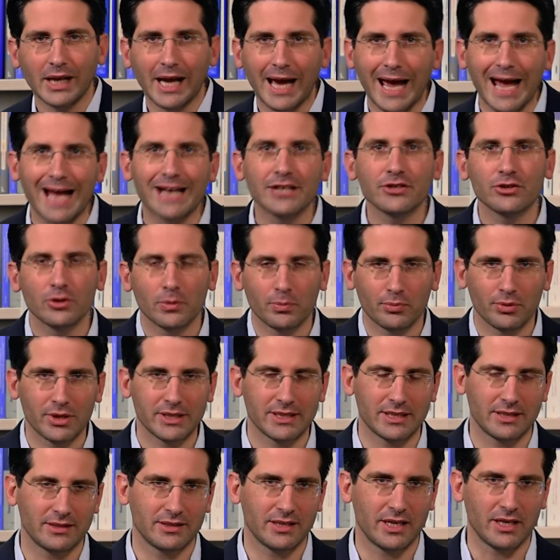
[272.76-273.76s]
and your
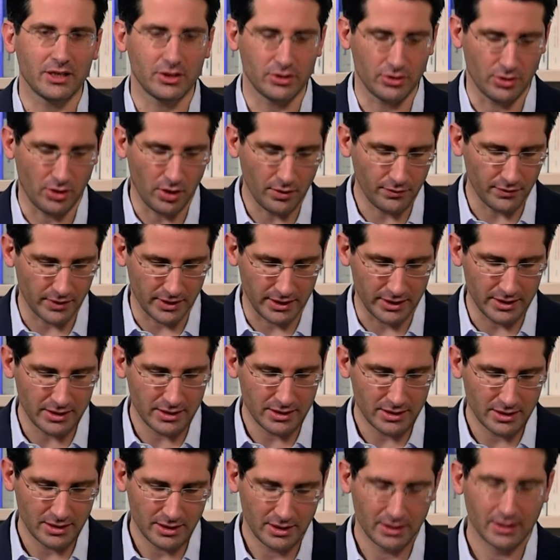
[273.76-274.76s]
presentation of it.
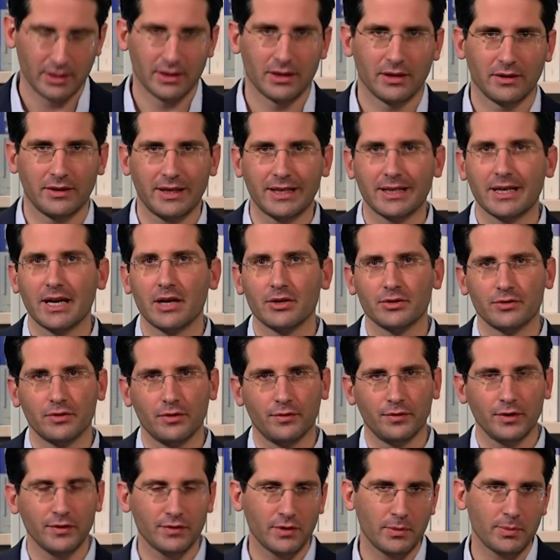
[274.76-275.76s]
That counts for
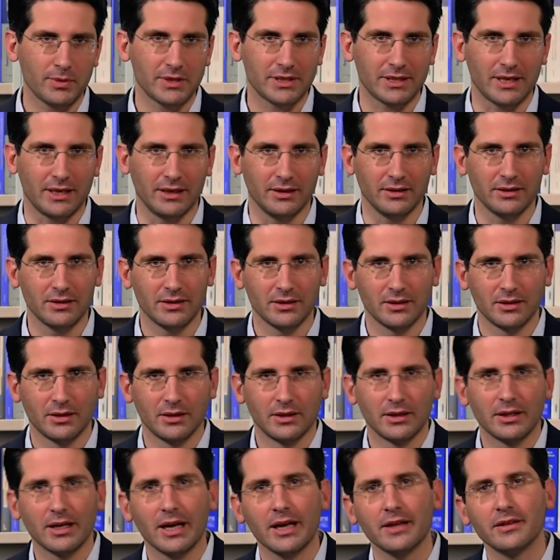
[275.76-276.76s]
50%,
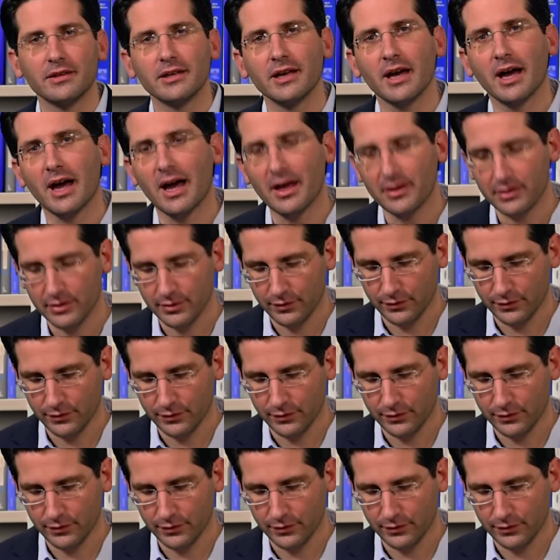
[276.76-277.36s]
and the other